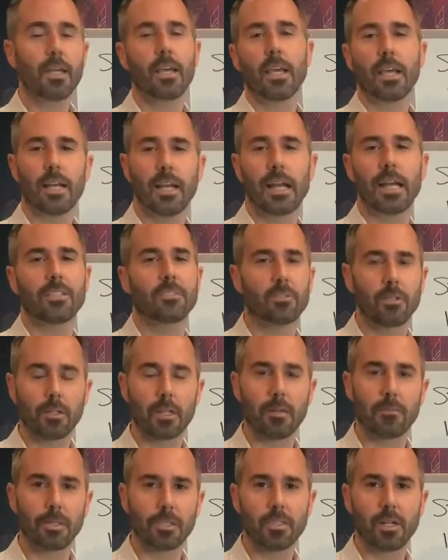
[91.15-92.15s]
and it has certain
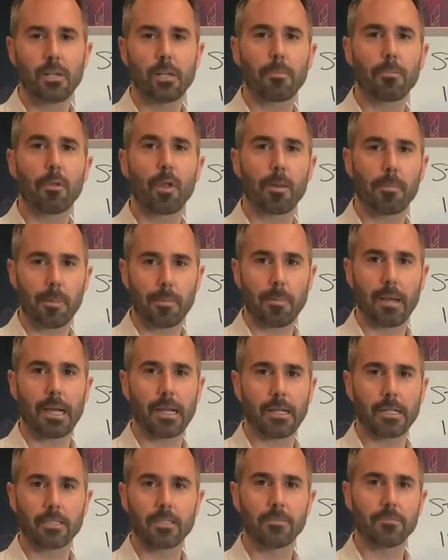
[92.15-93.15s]
limits on deployment
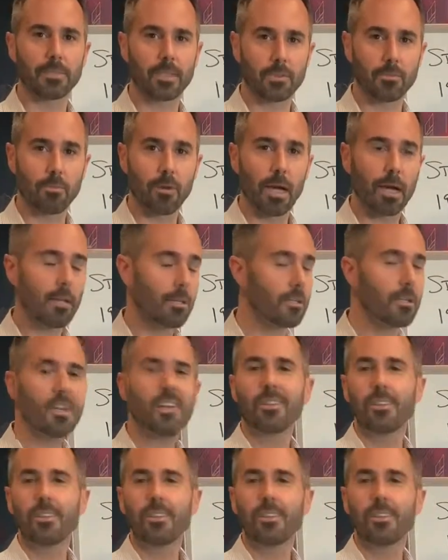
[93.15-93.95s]
mechanisms as well.